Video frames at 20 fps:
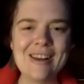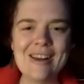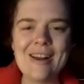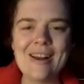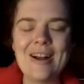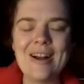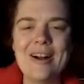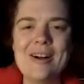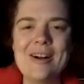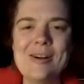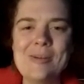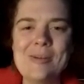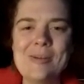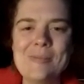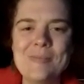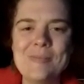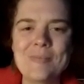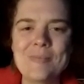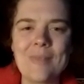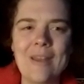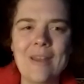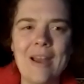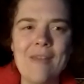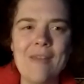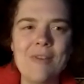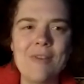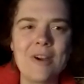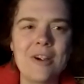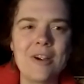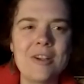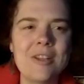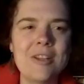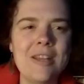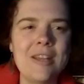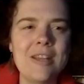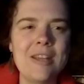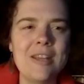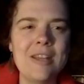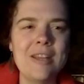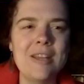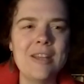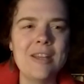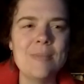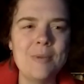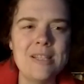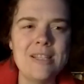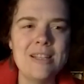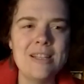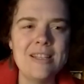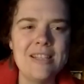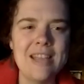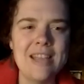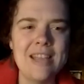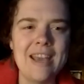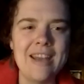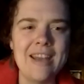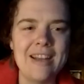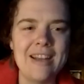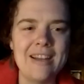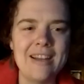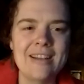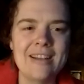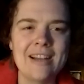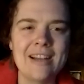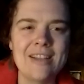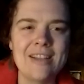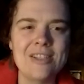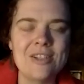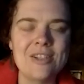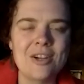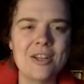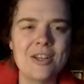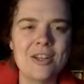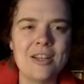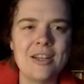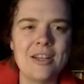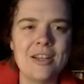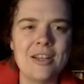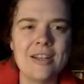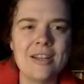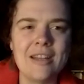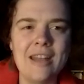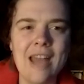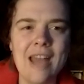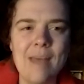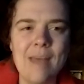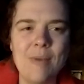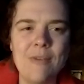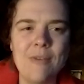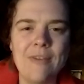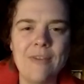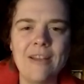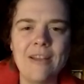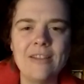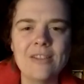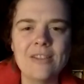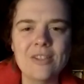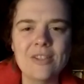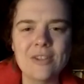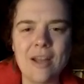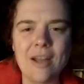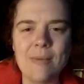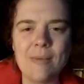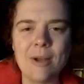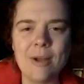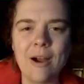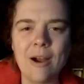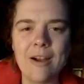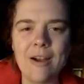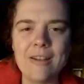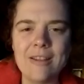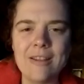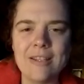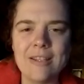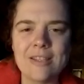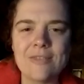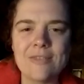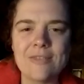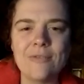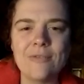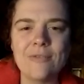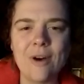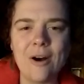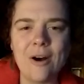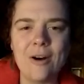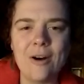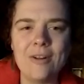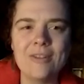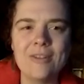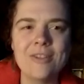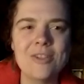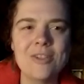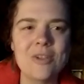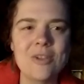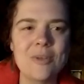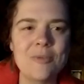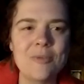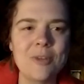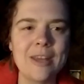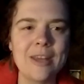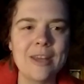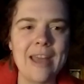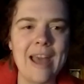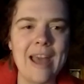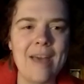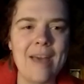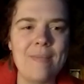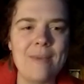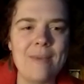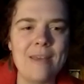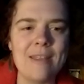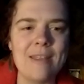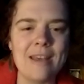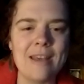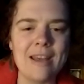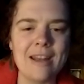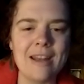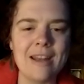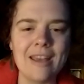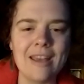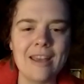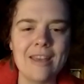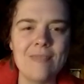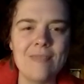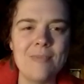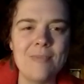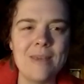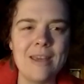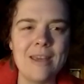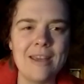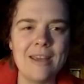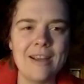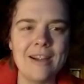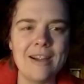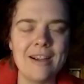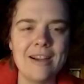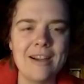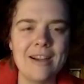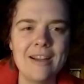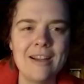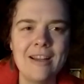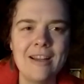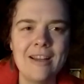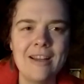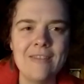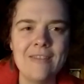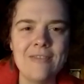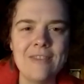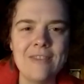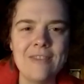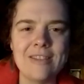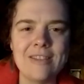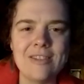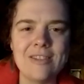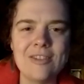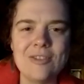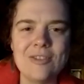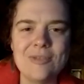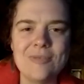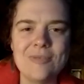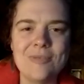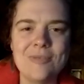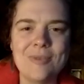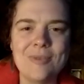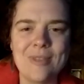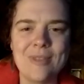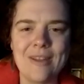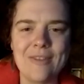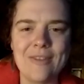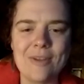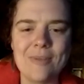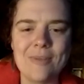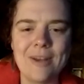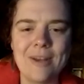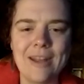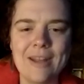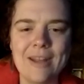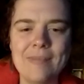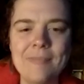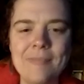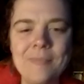I'm currently in Bloomington, Indiana. I started an MFA in ceramic art this fall. So I'm really happy that I can be here via Zoom with everybody.